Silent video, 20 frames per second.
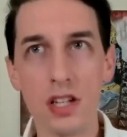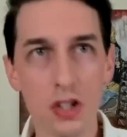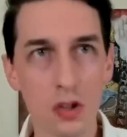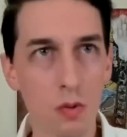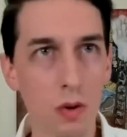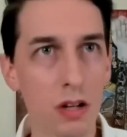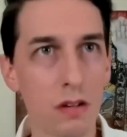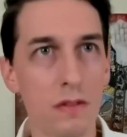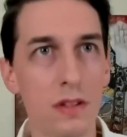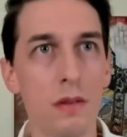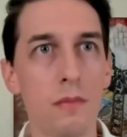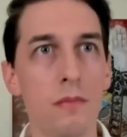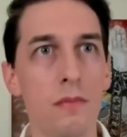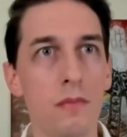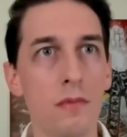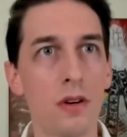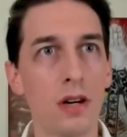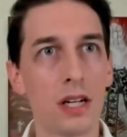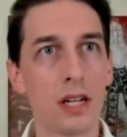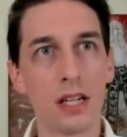each one of them,
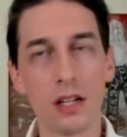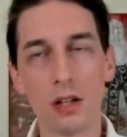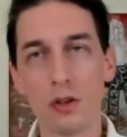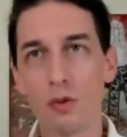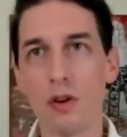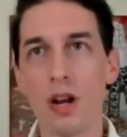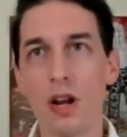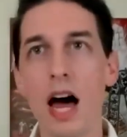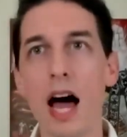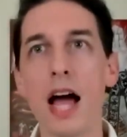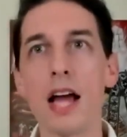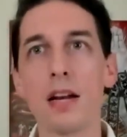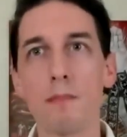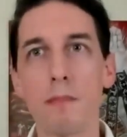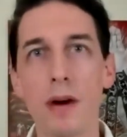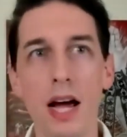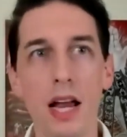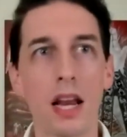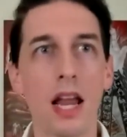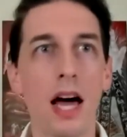like little line
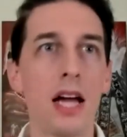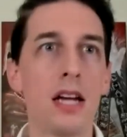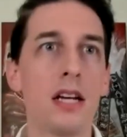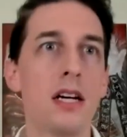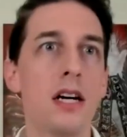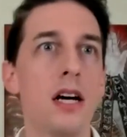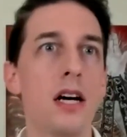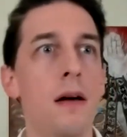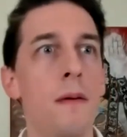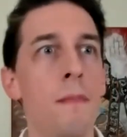by line.